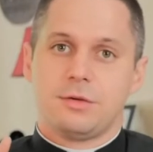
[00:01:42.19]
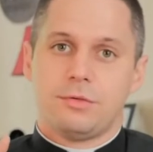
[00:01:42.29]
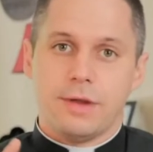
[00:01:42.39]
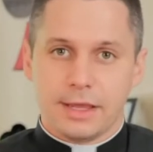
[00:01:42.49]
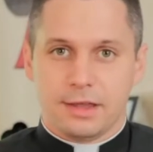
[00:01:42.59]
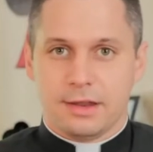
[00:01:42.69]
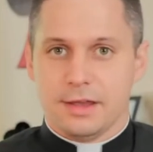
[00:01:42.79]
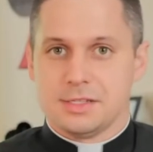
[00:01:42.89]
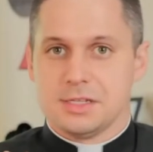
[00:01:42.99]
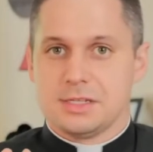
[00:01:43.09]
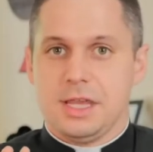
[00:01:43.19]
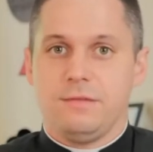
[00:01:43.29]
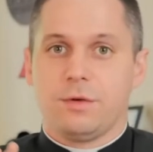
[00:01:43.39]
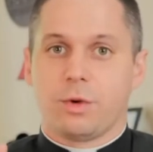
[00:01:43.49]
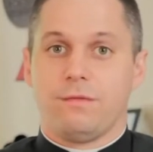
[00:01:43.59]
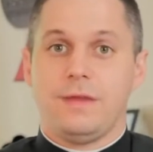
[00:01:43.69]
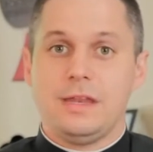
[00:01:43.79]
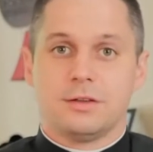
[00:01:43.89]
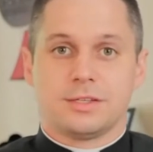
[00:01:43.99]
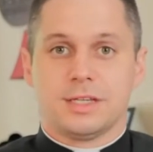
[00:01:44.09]
recognizes even where
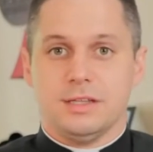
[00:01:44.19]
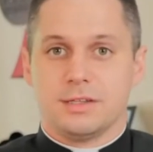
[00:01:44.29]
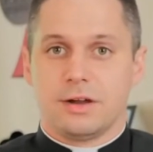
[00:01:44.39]
venial sins